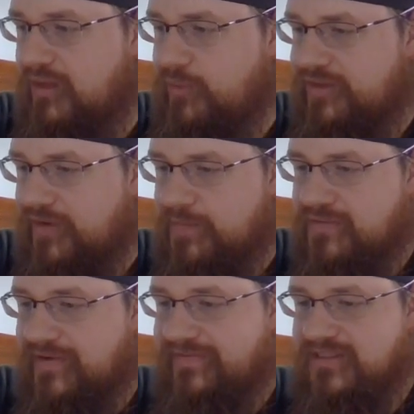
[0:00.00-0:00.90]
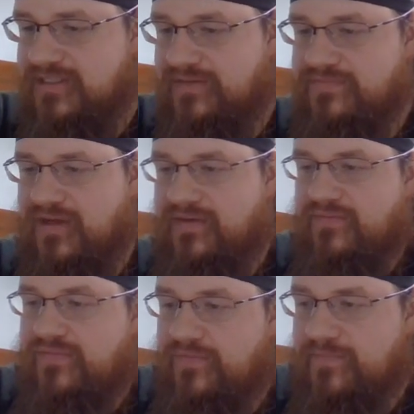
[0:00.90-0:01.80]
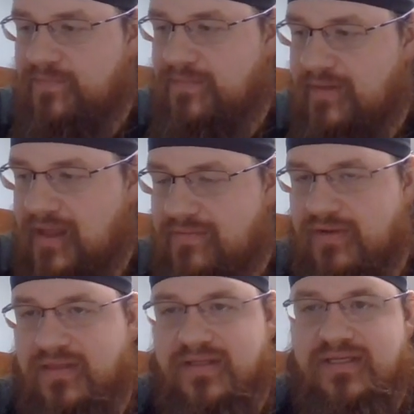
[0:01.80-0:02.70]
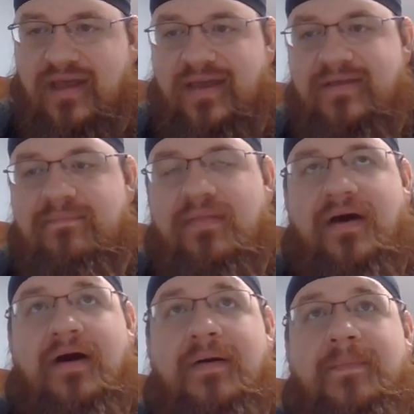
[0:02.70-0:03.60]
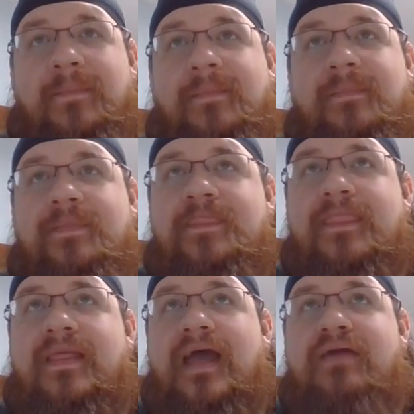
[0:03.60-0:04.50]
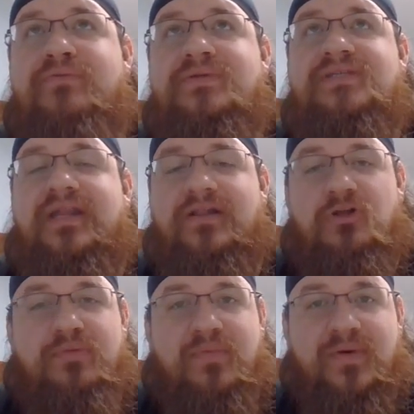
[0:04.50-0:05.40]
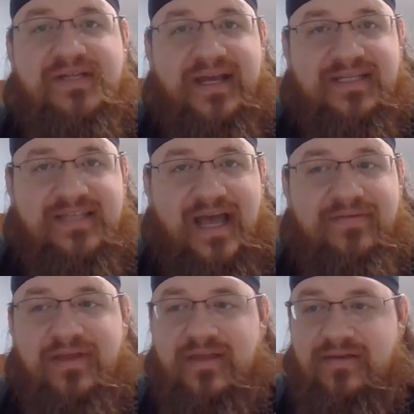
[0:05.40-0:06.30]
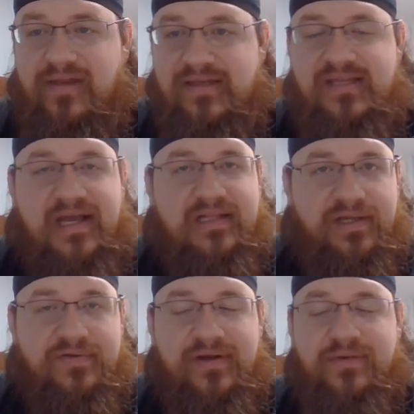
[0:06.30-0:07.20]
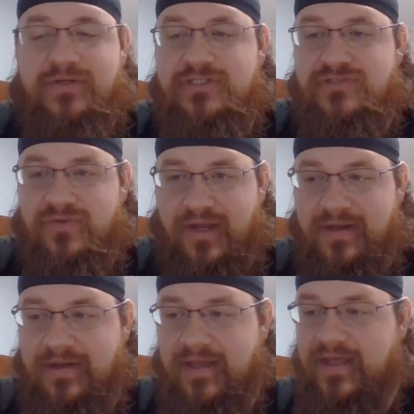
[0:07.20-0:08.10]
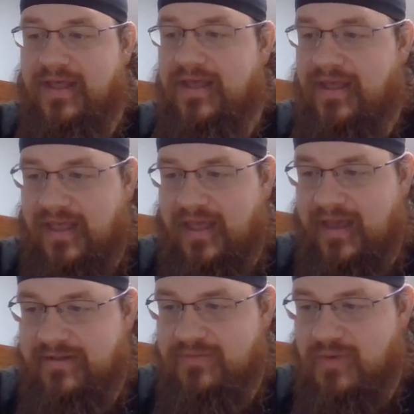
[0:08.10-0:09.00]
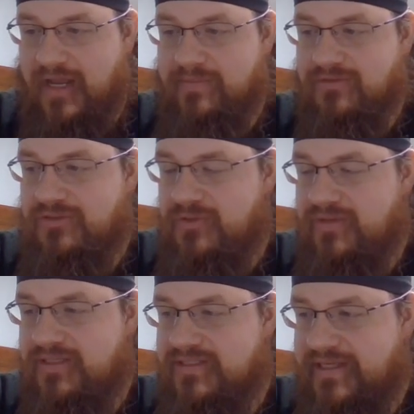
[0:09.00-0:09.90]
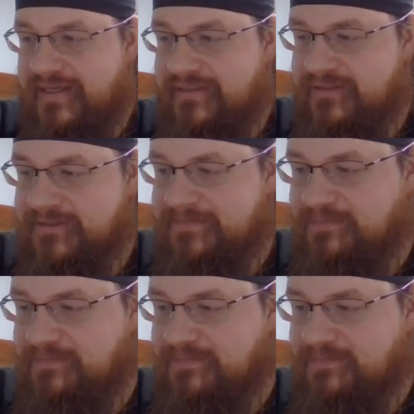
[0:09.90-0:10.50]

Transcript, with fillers: with all the prevalence of, of everything today. Um, everyone's getting a little bit more tech savvy and, and tech literate, which is great. And we're able to do these things,